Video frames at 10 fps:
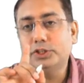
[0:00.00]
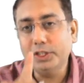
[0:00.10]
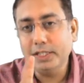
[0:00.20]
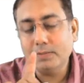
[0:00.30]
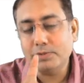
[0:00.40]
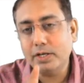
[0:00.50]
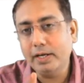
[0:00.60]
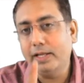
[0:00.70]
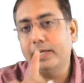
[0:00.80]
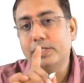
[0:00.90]
The GDM
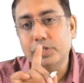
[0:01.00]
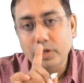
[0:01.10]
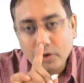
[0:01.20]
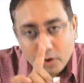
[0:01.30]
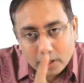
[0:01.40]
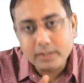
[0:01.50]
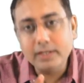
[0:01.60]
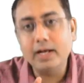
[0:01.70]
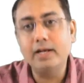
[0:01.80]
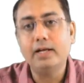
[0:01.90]
screening is
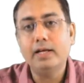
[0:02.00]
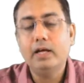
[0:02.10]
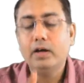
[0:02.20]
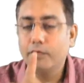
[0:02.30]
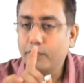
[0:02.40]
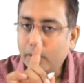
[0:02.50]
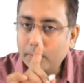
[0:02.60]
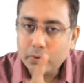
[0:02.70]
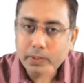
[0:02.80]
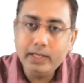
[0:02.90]
not done
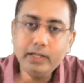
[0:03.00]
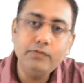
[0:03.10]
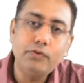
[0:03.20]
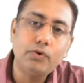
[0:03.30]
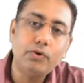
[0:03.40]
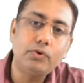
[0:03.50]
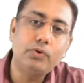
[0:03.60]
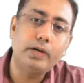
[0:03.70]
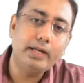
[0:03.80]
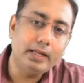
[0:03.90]
from 24
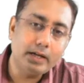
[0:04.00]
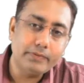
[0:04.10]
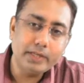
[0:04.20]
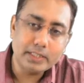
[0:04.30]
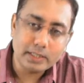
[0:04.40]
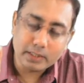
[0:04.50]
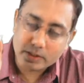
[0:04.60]
to 28 weeks.